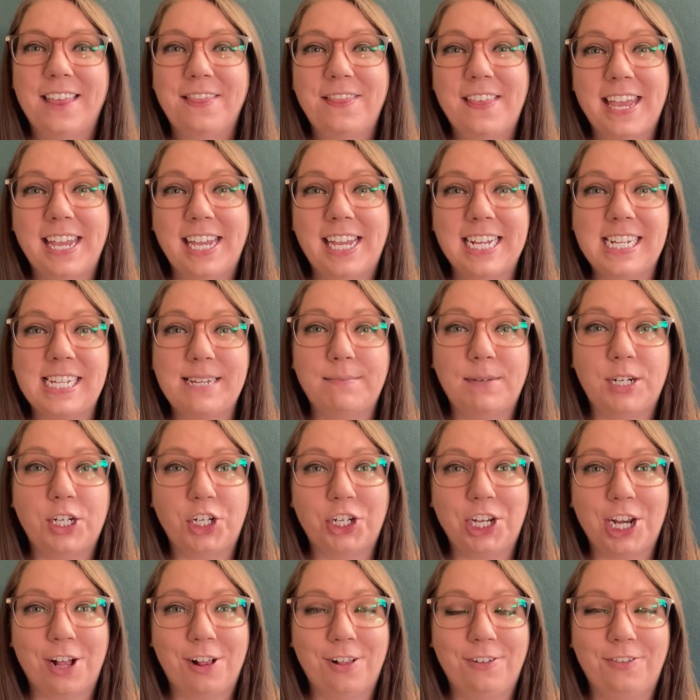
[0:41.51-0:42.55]
Thank you to
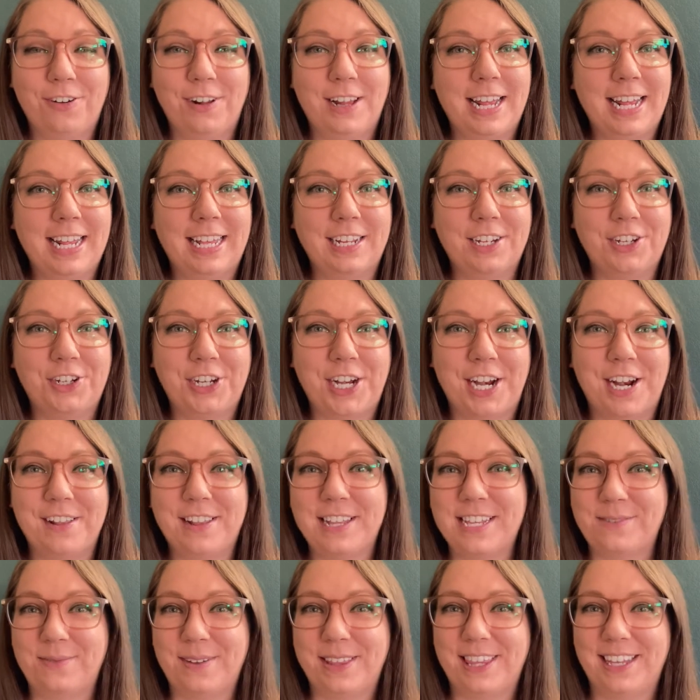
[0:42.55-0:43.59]
Michelle for letting us share
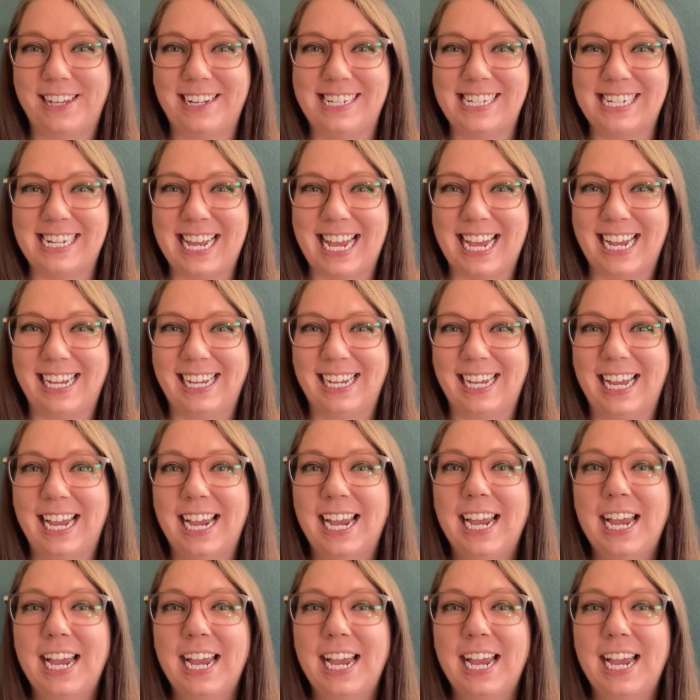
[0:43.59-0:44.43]
this with you today.